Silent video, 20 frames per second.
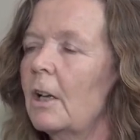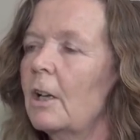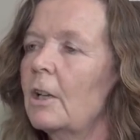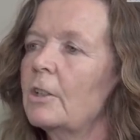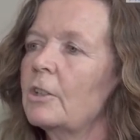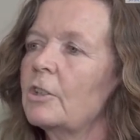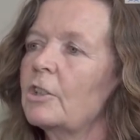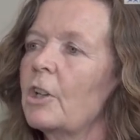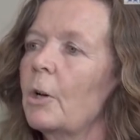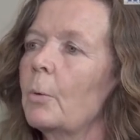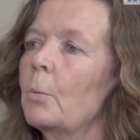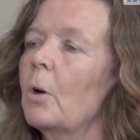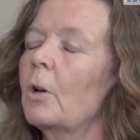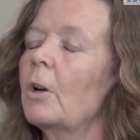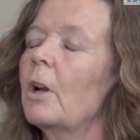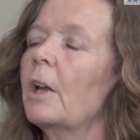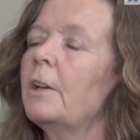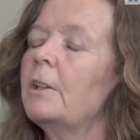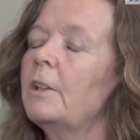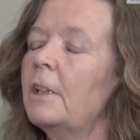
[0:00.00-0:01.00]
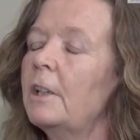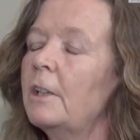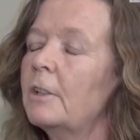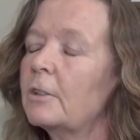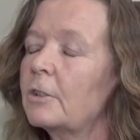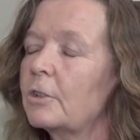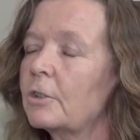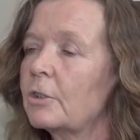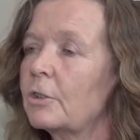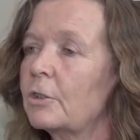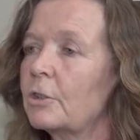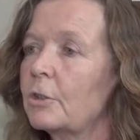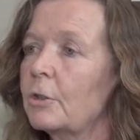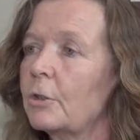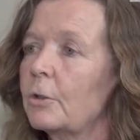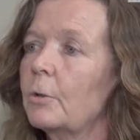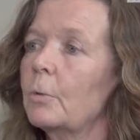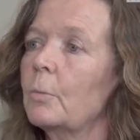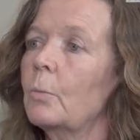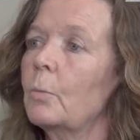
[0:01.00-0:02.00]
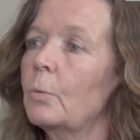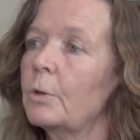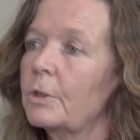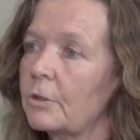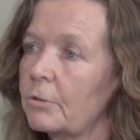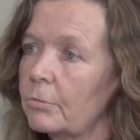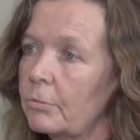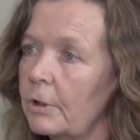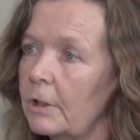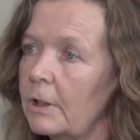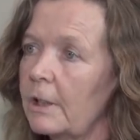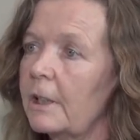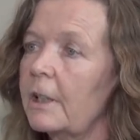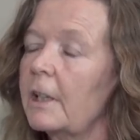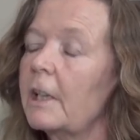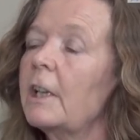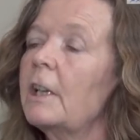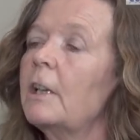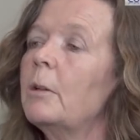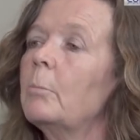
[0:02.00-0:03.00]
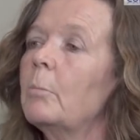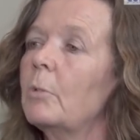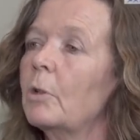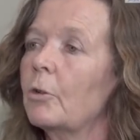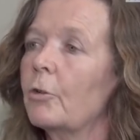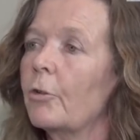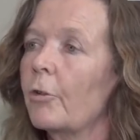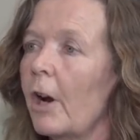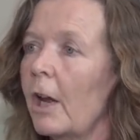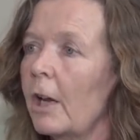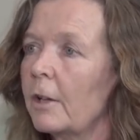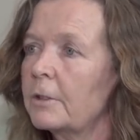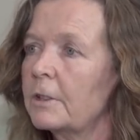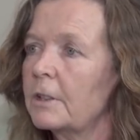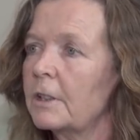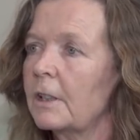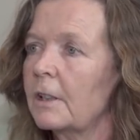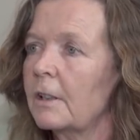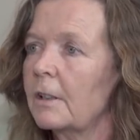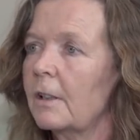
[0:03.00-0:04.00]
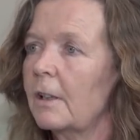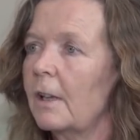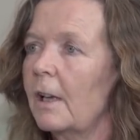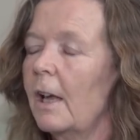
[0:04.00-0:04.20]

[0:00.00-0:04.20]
So what I needed to do was really keep grounding,